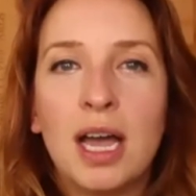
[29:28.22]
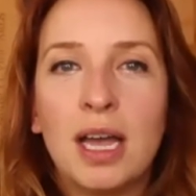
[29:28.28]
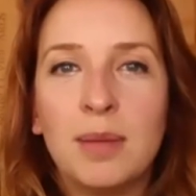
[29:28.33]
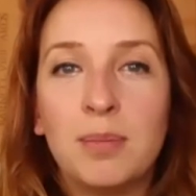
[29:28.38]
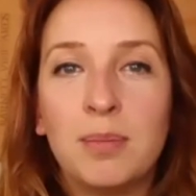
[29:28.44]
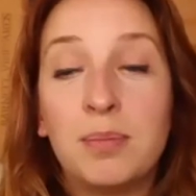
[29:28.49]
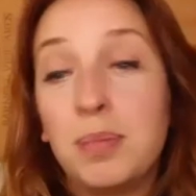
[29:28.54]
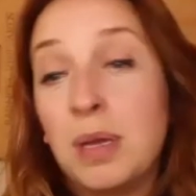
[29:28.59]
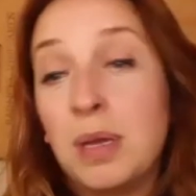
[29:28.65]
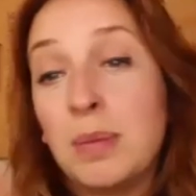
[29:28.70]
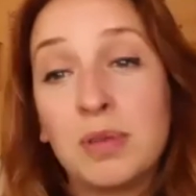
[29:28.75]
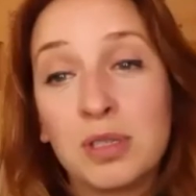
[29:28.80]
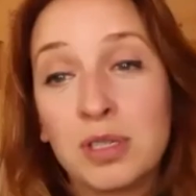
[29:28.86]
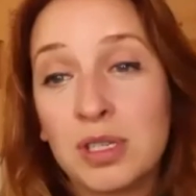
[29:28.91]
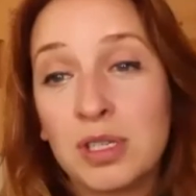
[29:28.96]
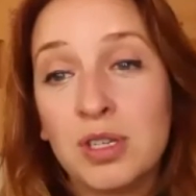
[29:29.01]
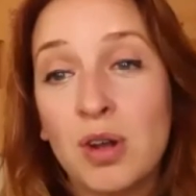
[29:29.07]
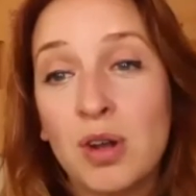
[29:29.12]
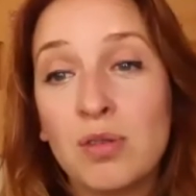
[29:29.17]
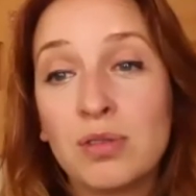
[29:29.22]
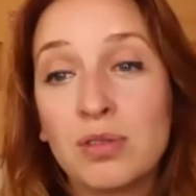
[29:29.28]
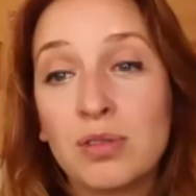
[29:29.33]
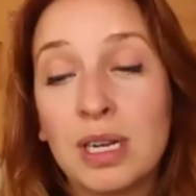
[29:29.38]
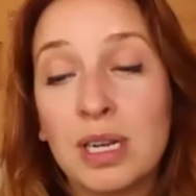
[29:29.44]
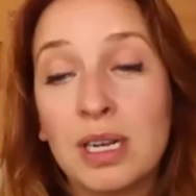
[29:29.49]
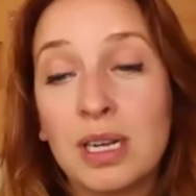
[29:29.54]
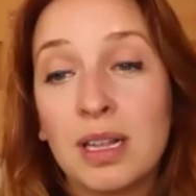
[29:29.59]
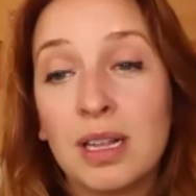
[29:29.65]
people just don't
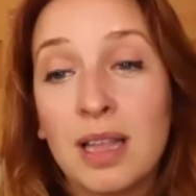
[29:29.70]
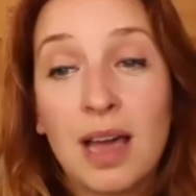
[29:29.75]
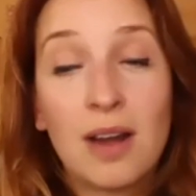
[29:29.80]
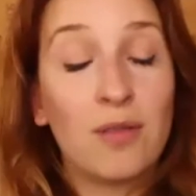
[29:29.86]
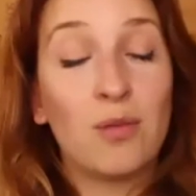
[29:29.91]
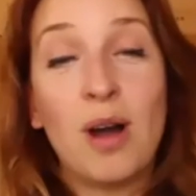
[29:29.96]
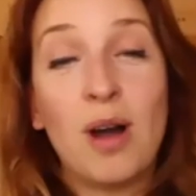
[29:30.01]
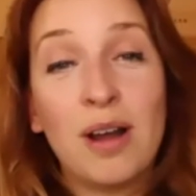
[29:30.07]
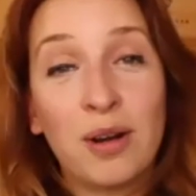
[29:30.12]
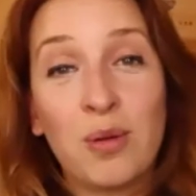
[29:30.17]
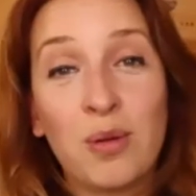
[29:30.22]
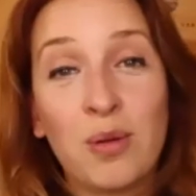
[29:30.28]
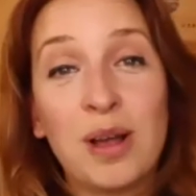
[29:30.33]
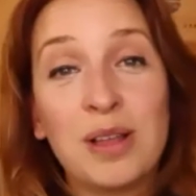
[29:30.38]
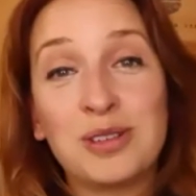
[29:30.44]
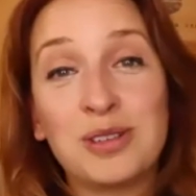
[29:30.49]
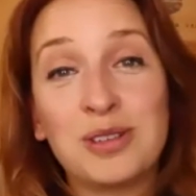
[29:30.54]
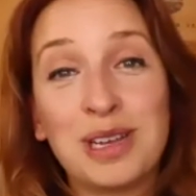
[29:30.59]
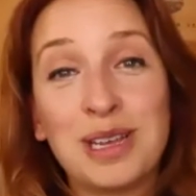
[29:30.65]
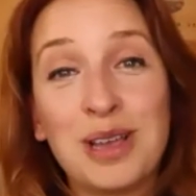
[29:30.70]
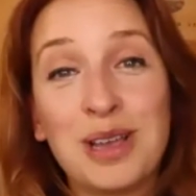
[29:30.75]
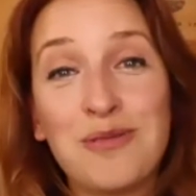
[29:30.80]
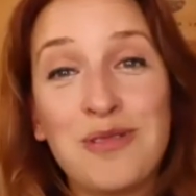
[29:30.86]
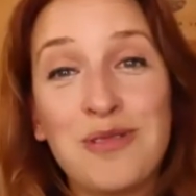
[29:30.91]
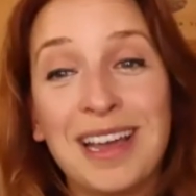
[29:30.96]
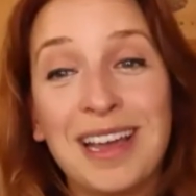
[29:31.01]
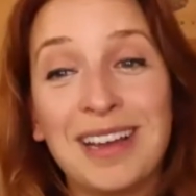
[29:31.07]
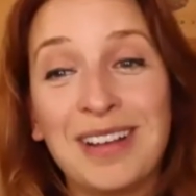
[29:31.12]
drink a lot of water while they're drinking
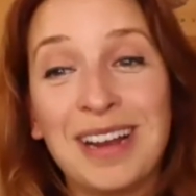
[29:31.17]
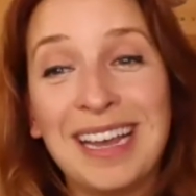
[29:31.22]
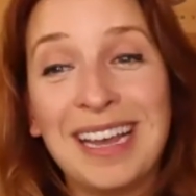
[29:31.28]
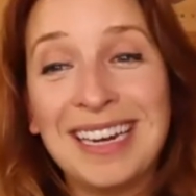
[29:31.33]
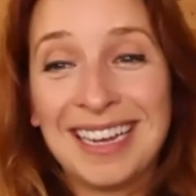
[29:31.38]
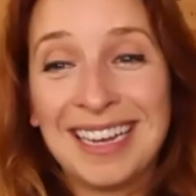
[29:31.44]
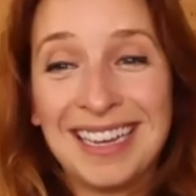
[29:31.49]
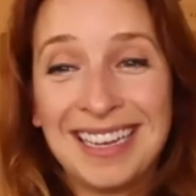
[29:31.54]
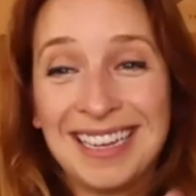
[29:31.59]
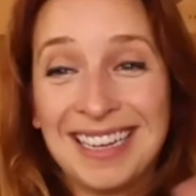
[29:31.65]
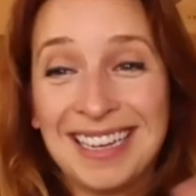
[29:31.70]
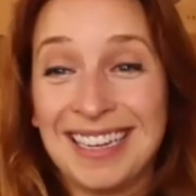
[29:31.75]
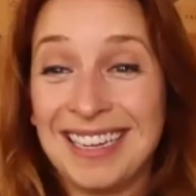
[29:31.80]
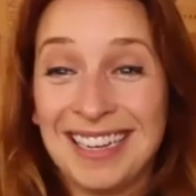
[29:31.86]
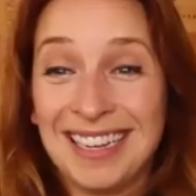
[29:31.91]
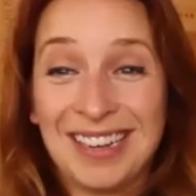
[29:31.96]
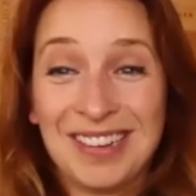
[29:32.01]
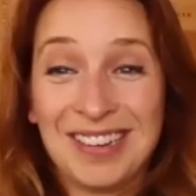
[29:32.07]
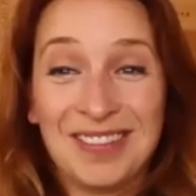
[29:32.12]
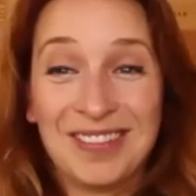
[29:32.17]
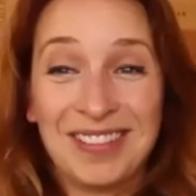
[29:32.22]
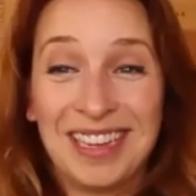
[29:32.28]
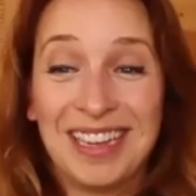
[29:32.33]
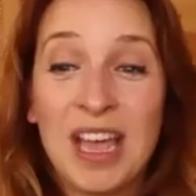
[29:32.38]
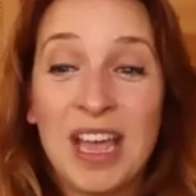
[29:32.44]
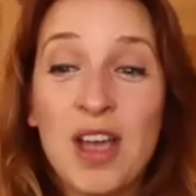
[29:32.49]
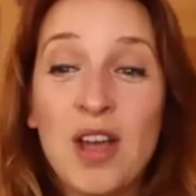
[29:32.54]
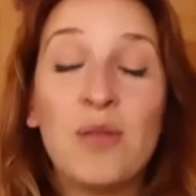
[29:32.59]
wine, right?
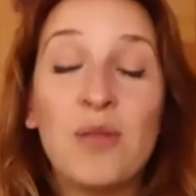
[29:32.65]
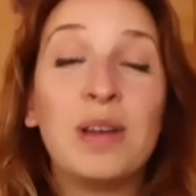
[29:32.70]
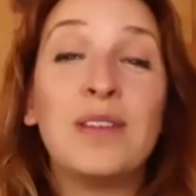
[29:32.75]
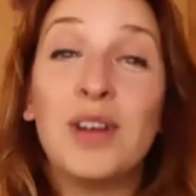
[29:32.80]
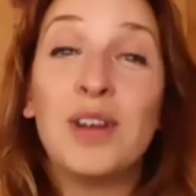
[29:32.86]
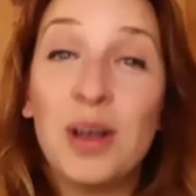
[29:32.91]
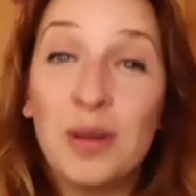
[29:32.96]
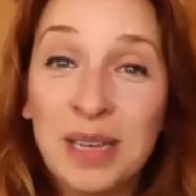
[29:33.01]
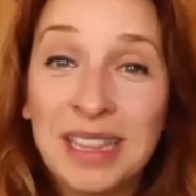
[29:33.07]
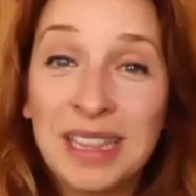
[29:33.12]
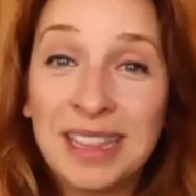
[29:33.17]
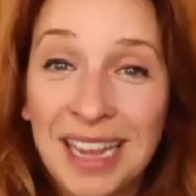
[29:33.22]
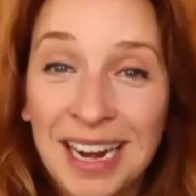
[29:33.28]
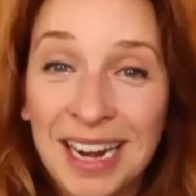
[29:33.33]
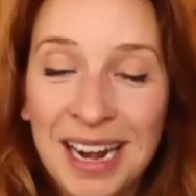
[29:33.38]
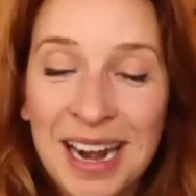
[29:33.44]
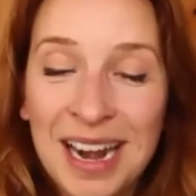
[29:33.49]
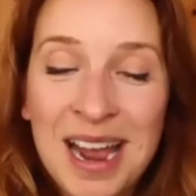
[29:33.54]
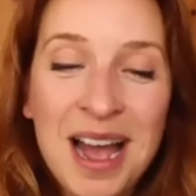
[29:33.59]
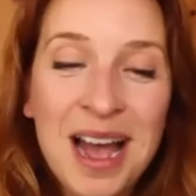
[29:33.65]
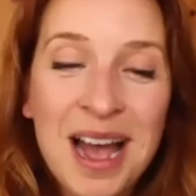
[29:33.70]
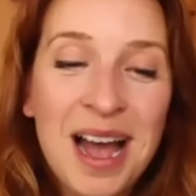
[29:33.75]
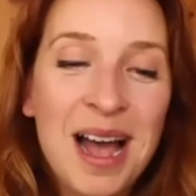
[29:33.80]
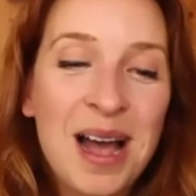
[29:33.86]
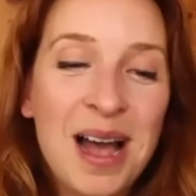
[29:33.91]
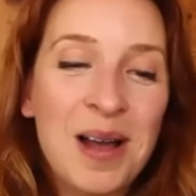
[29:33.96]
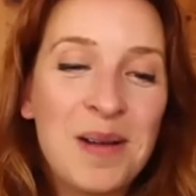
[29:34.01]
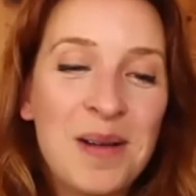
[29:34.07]
We've all been there.
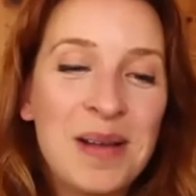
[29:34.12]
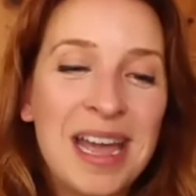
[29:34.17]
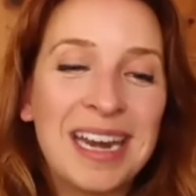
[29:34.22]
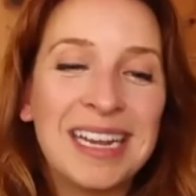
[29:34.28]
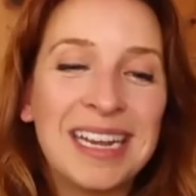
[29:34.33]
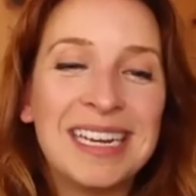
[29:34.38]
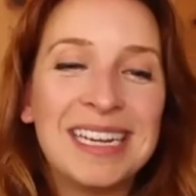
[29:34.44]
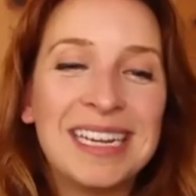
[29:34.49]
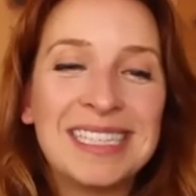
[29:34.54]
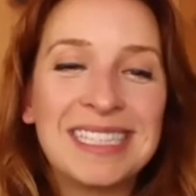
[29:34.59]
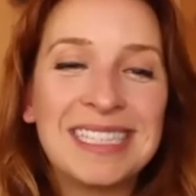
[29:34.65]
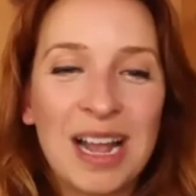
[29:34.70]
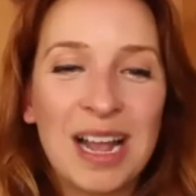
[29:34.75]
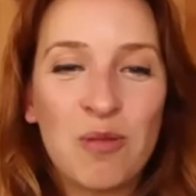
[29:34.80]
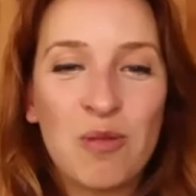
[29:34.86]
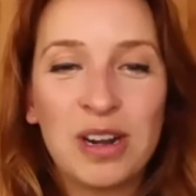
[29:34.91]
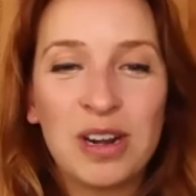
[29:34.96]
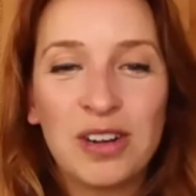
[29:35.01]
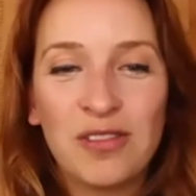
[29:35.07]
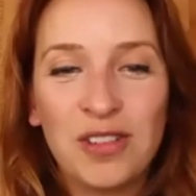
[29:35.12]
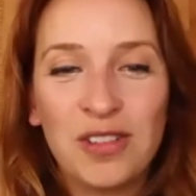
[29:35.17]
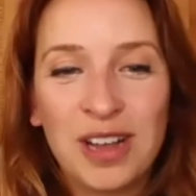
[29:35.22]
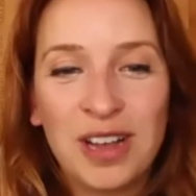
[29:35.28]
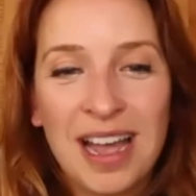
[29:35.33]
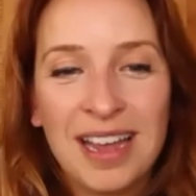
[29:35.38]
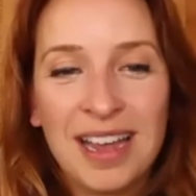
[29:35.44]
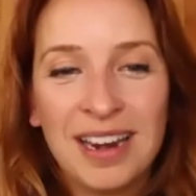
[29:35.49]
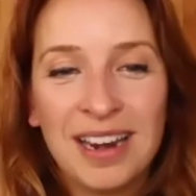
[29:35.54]
And it is that wonderful
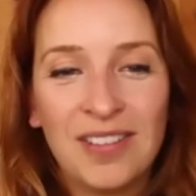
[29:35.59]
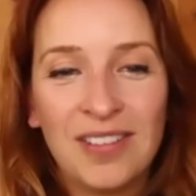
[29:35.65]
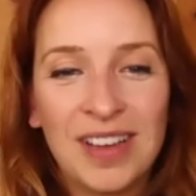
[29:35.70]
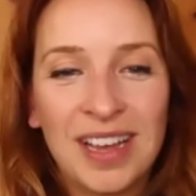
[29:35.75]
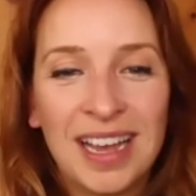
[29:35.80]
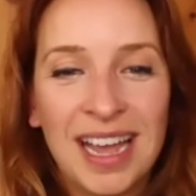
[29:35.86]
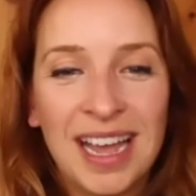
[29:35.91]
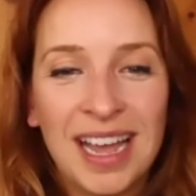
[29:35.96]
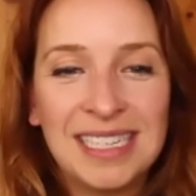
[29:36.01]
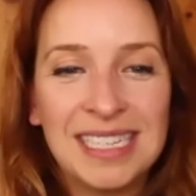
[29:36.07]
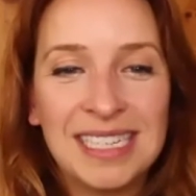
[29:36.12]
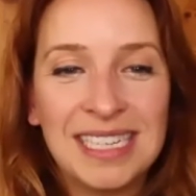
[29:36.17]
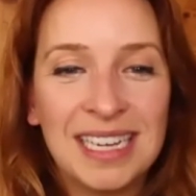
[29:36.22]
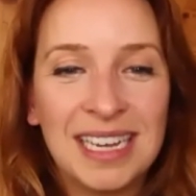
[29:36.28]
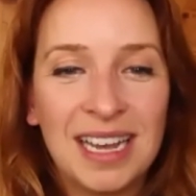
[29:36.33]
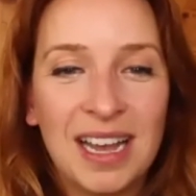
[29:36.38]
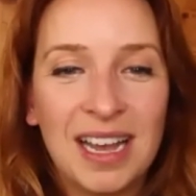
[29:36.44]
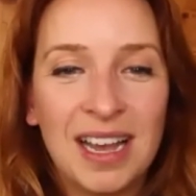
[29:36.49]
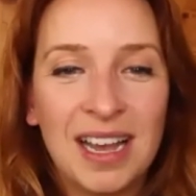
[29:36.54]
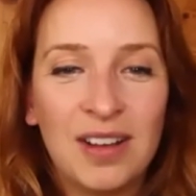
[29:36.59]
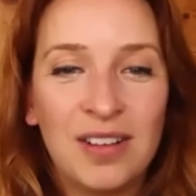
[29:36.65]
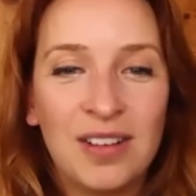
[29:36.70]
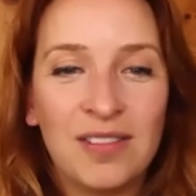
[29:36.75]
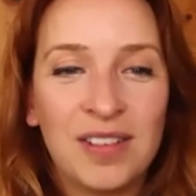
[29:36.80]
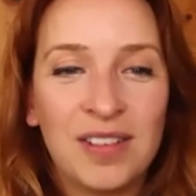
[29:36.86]
kind of idea of,